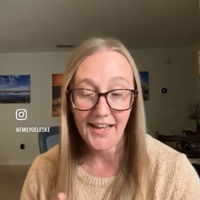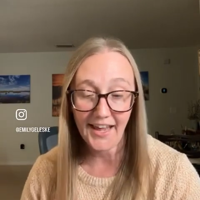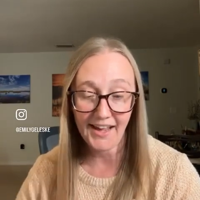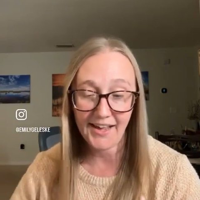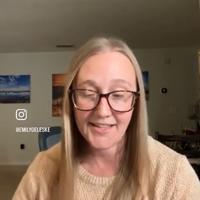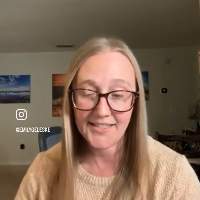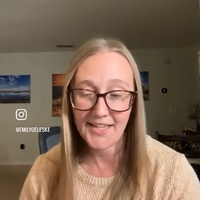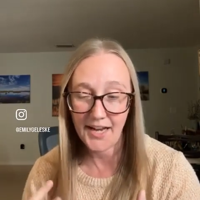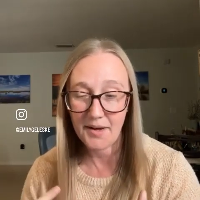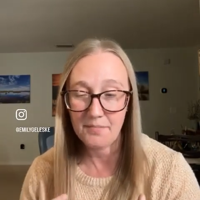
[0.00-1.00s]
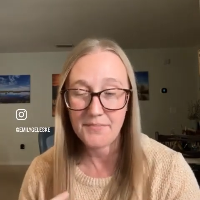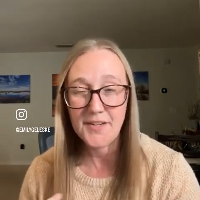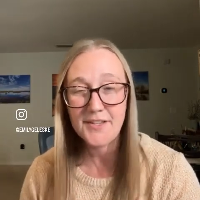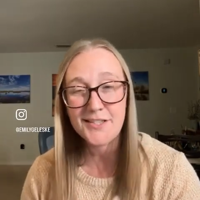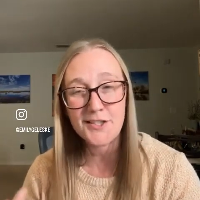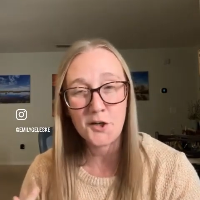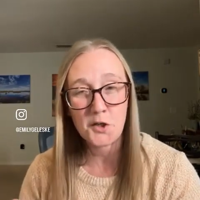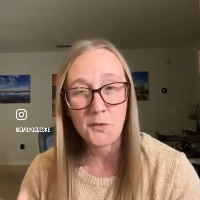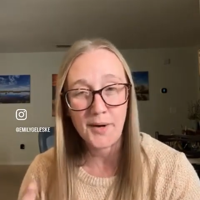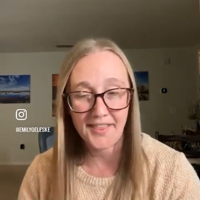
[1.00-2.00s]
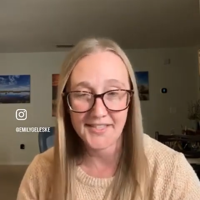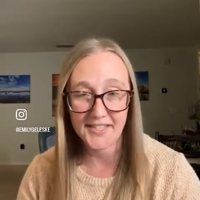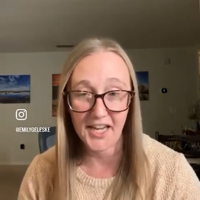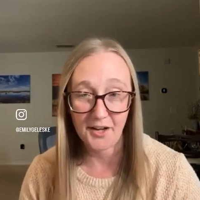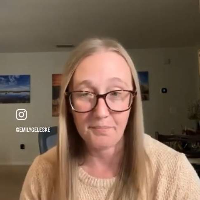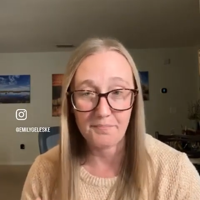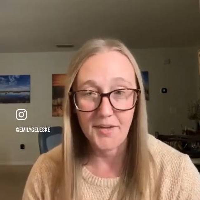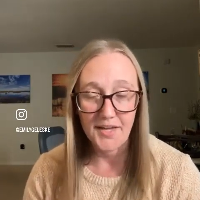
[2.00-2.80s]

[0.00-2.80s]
and they just aren't quite the same.